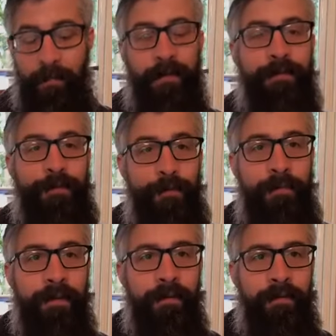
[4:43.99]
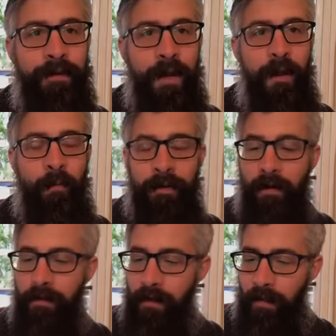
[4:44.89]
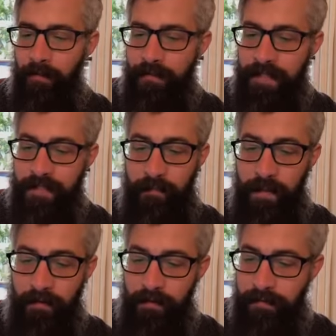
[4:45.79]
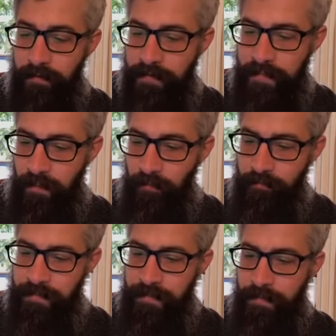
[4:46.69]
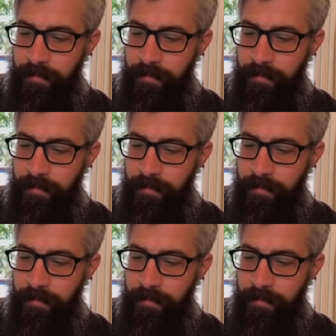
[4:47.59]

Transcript: but in humility regard others as better than yourselves.